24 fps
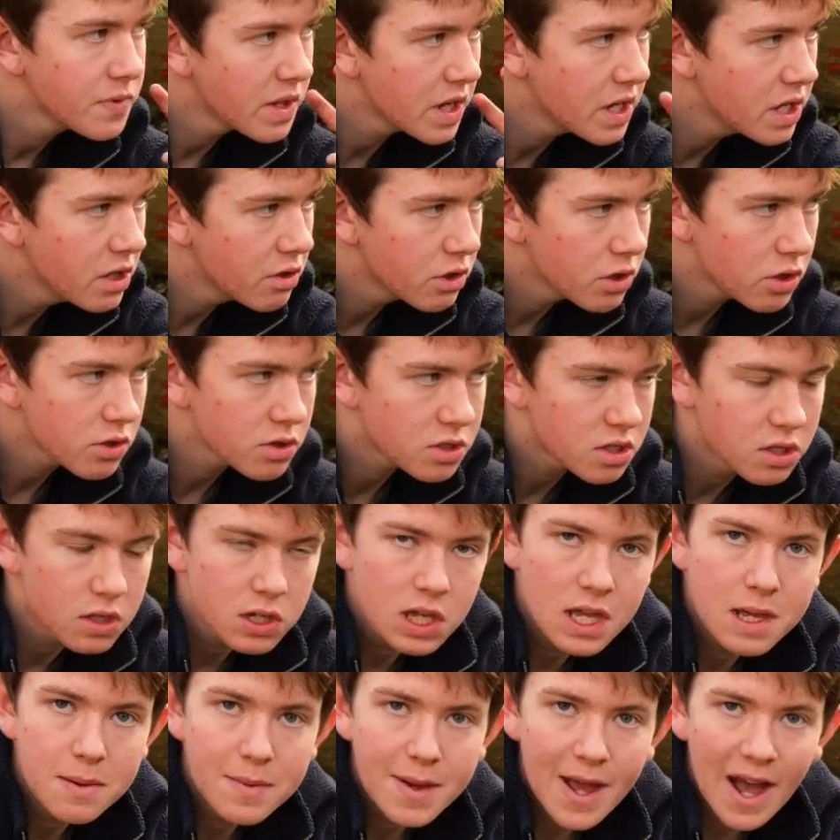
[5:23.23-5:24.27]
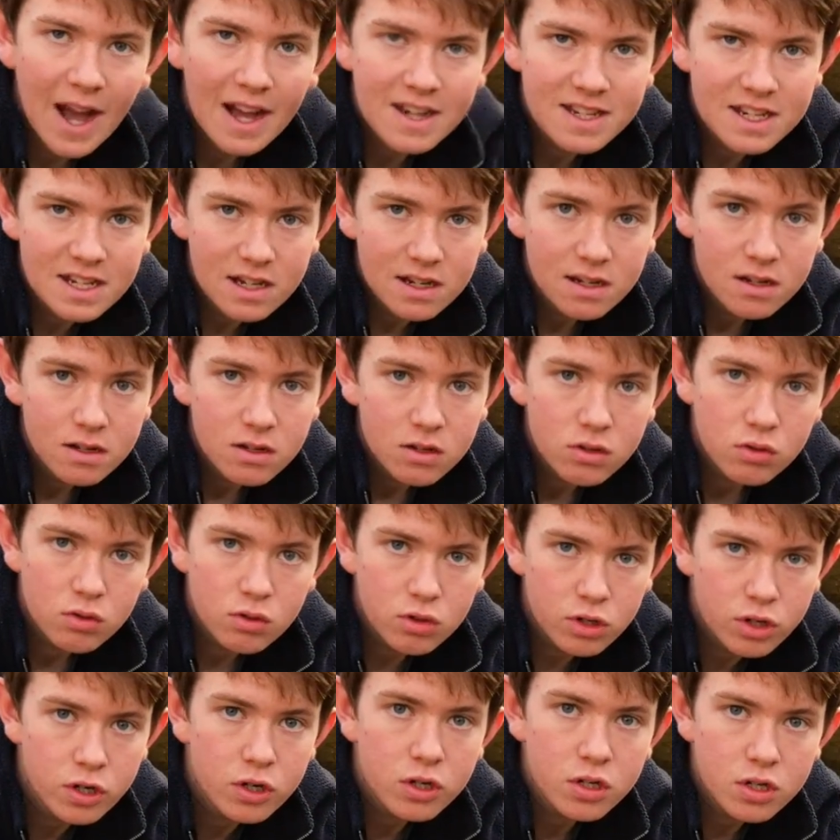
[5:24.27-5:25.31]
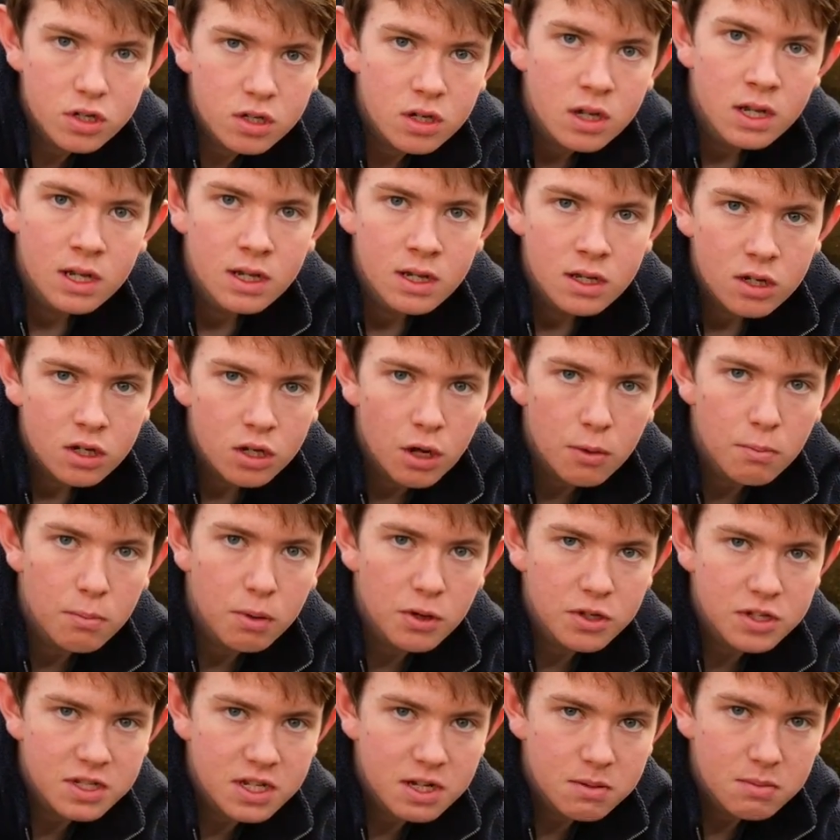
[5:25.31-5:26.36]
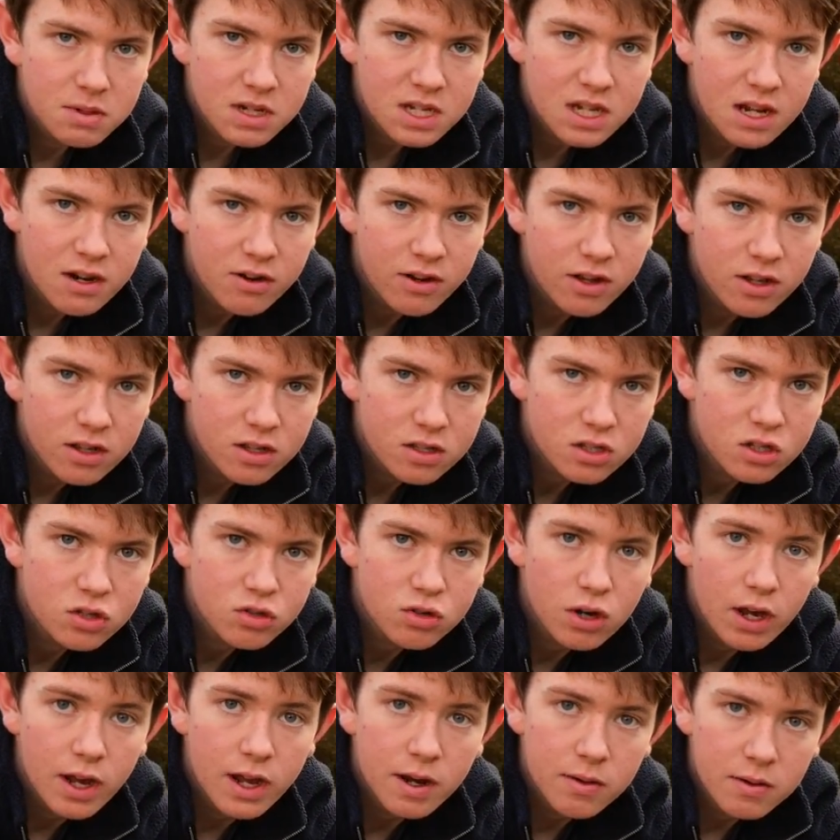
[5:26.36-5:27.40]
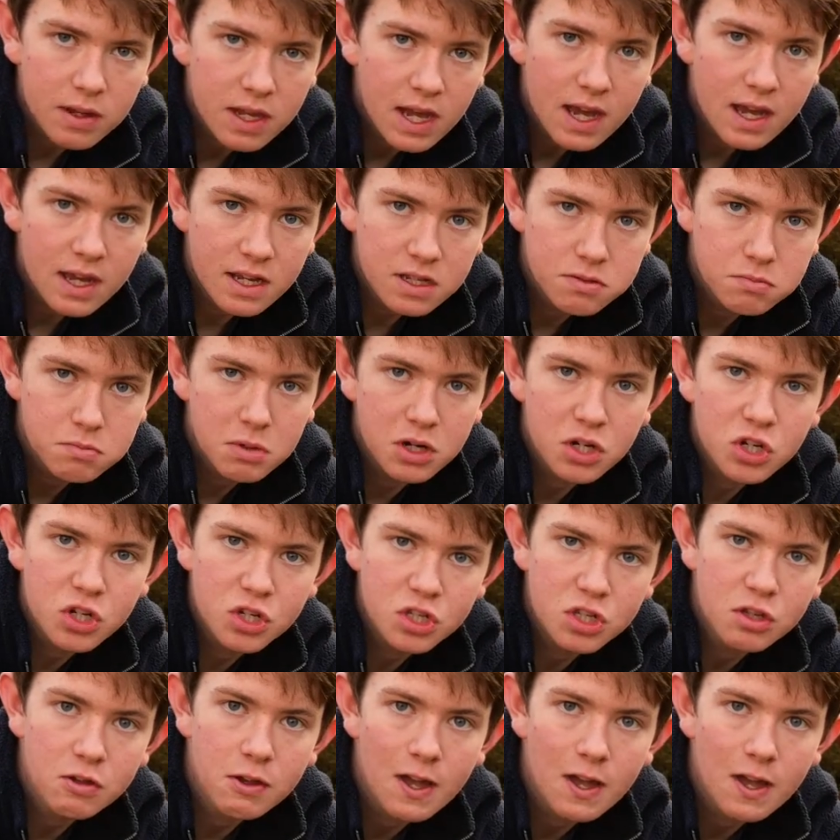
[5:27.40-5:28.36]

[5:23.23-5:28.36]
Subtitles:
and you can also keep adding good composting material to try and get as much as you